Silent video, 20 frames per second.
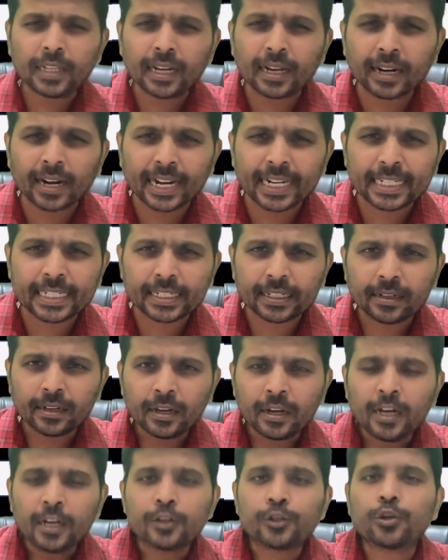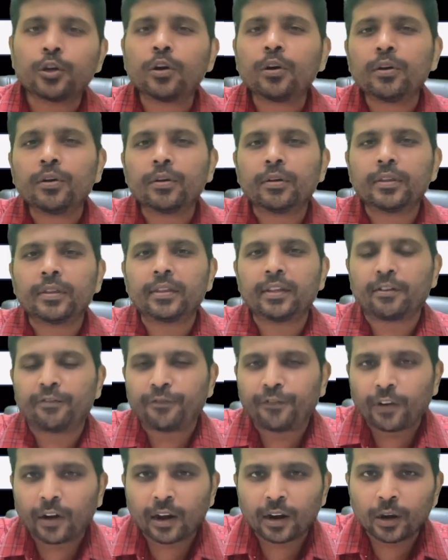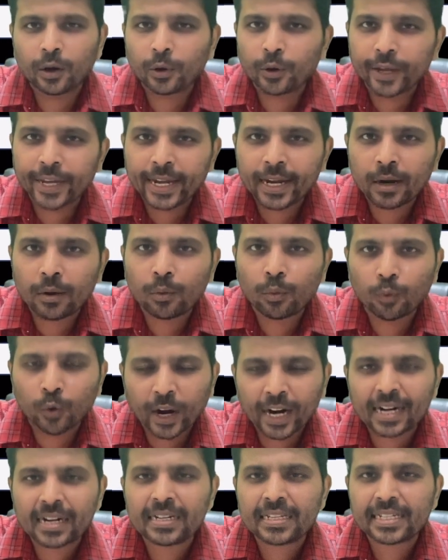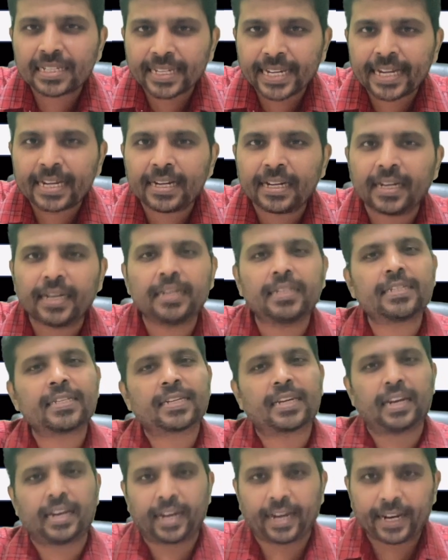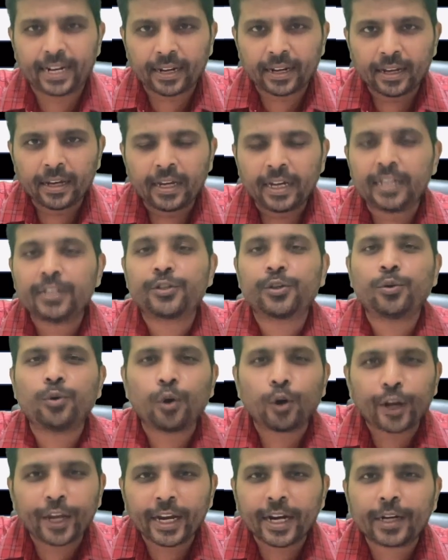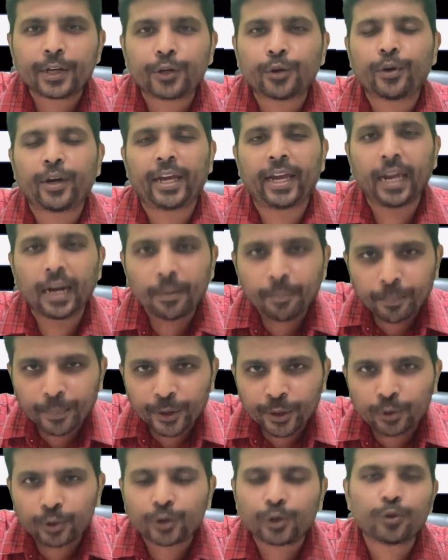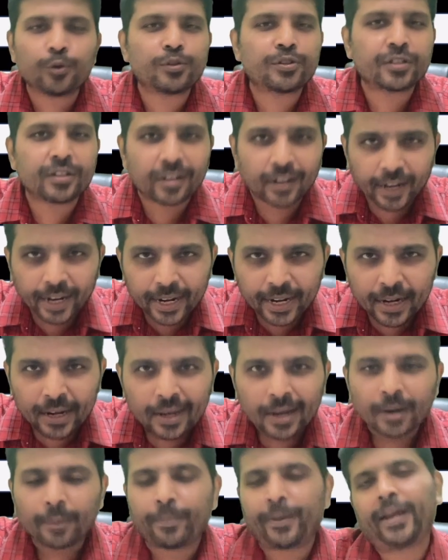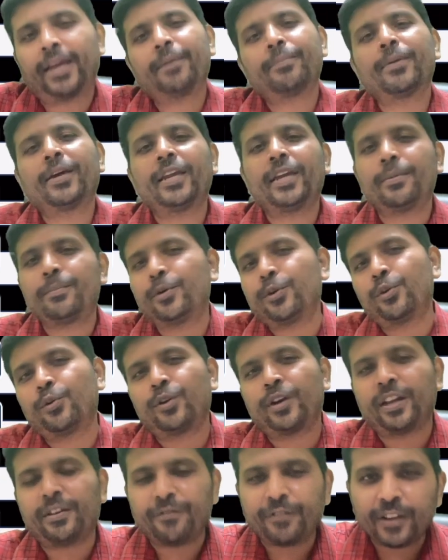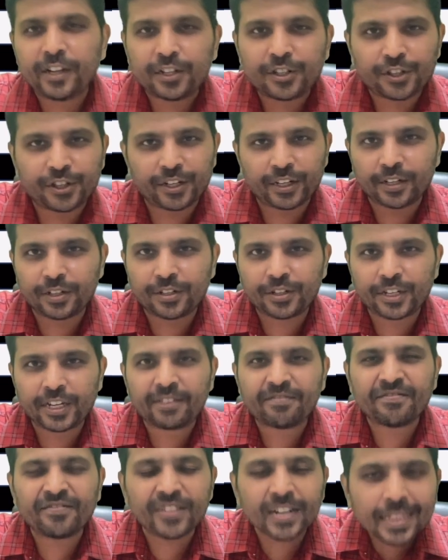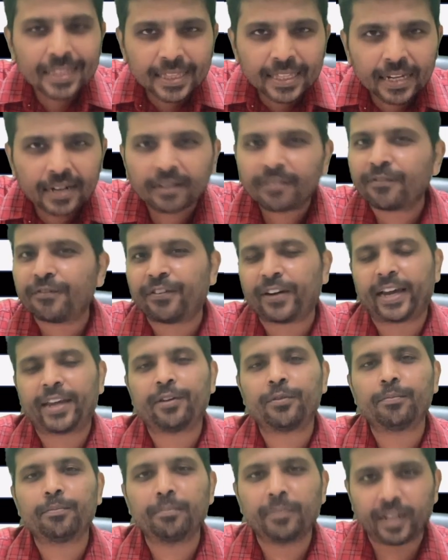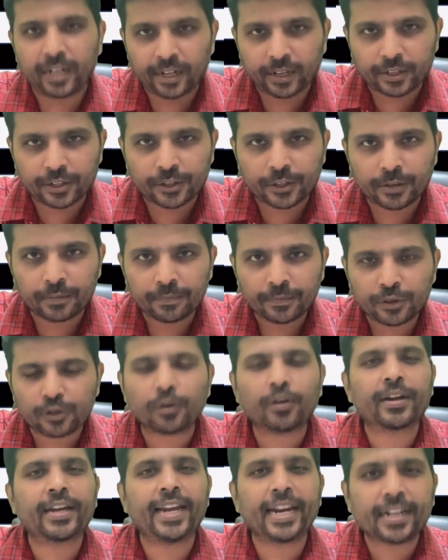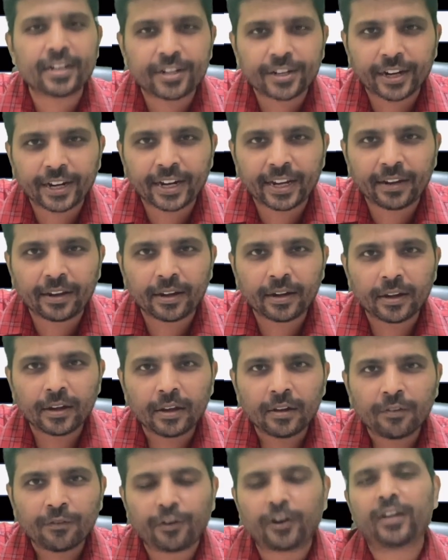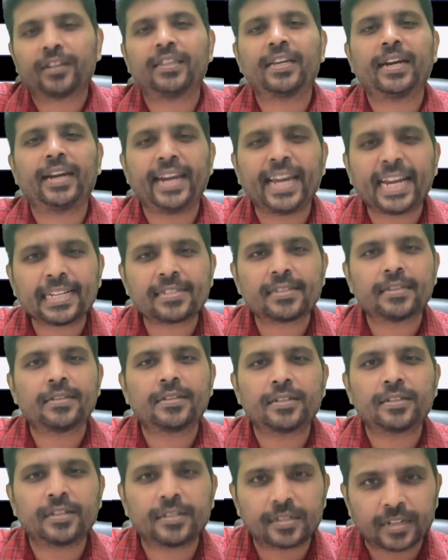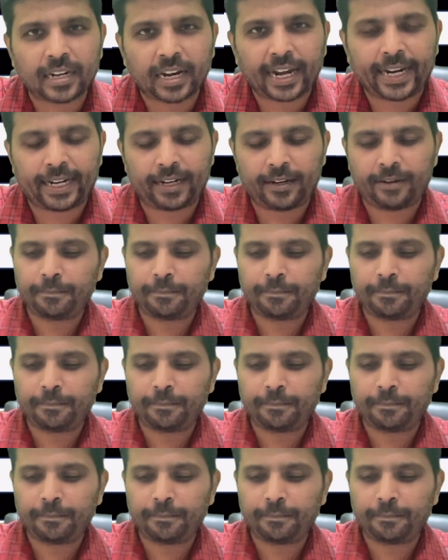Right. So the following one single slide is going to help you to screen primary immunodeficiency within 5 minutes. So get ready for the next slide.